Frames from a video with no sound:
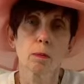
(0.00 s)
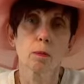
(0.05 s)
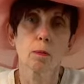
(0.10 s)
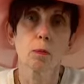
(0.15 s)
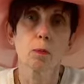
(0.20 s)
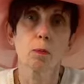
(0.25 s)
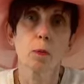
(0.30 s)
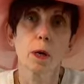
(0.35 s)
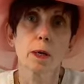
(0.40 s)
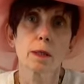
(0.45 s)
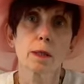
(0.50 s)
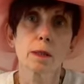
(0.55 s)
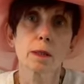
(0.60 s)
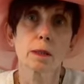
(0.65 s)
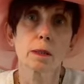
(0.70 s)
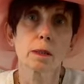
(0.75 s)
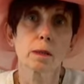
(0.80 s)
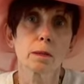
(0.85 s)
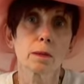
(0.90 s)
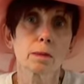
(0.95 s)

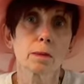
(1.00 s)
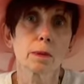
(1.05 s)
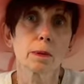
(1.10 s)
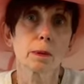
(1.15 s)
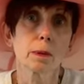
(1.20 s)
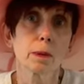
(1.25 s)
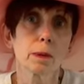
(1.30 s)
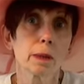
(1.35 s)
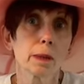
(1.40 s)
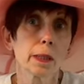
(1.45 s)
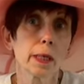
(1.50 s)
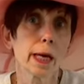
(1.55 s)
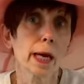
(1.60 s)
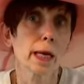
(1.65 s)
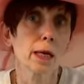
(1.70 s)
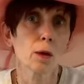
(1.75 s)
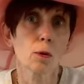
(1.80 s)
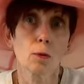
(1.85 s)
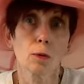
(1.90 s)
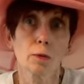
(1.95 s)
was, they had
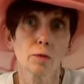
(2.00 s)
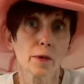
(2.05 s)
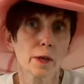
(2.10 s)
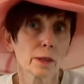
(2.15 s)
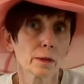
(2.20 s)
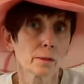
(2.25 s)
a whole event